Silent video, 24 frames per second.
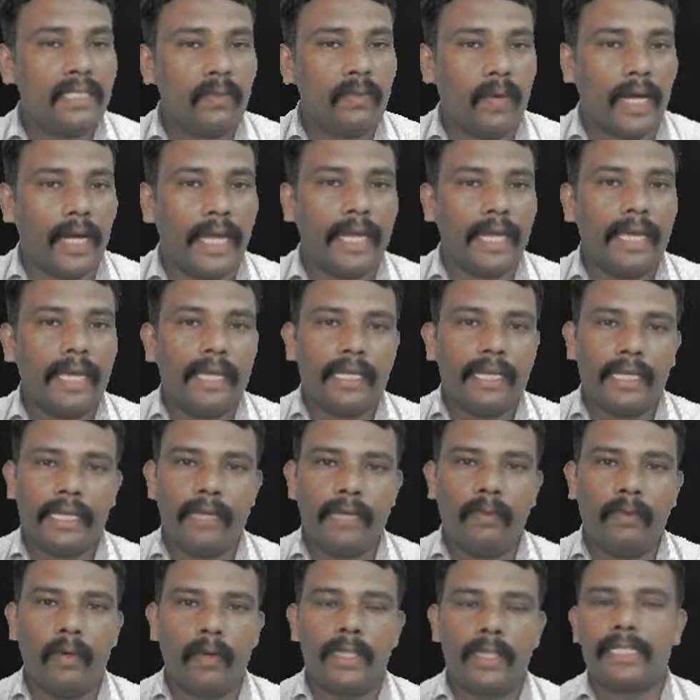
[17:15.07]
why
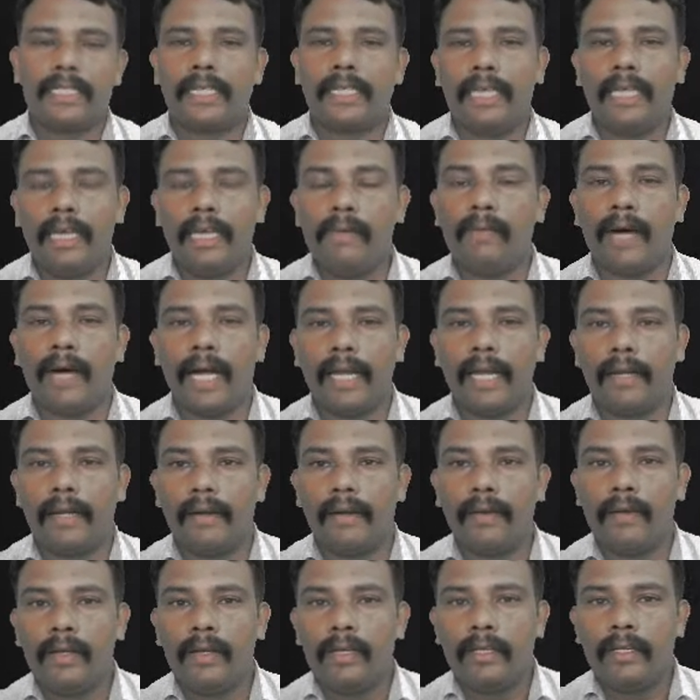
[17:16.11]
he was
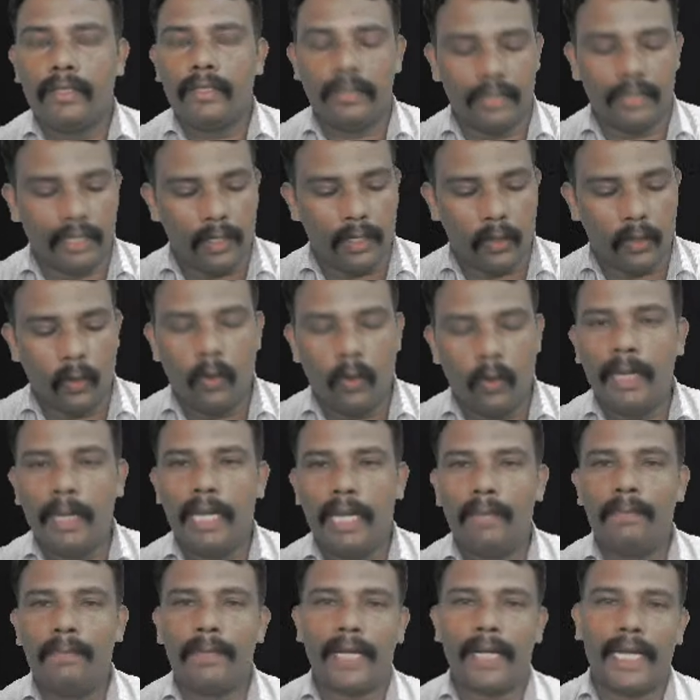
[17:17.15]
given the
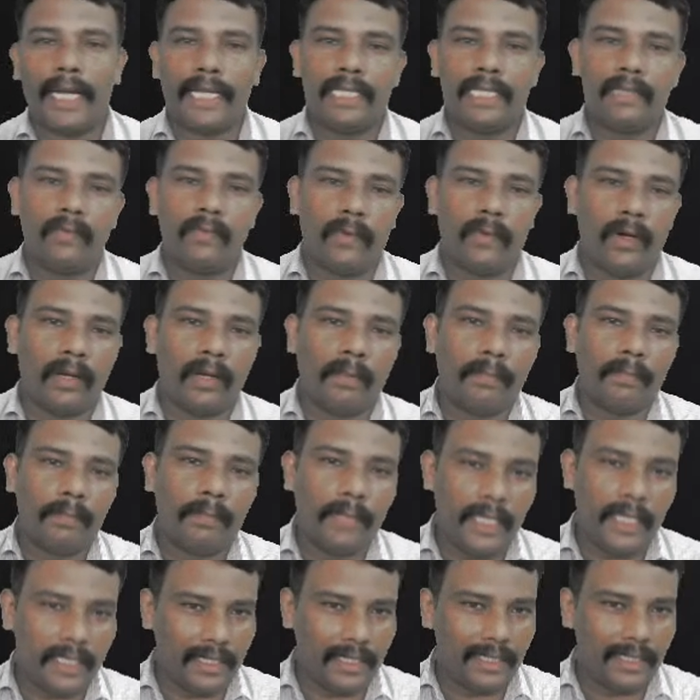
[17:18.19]
Nobel Prize for
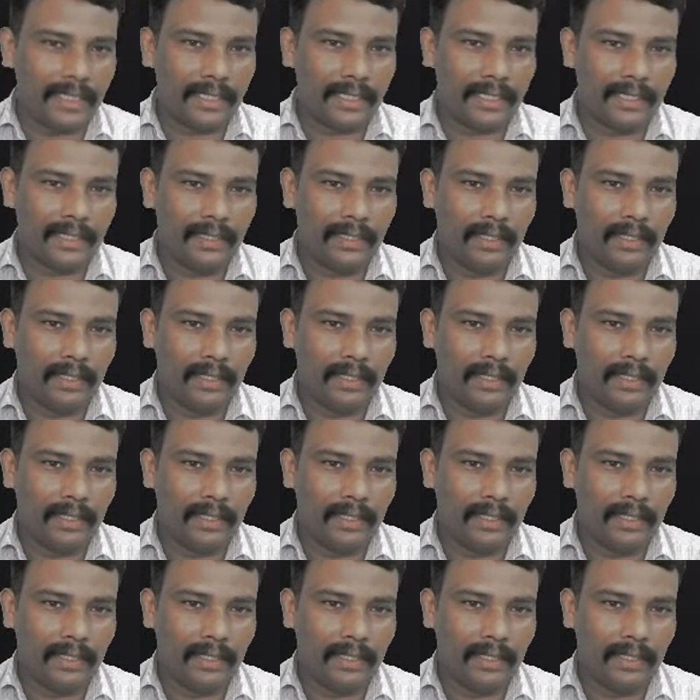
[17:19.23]
Peace.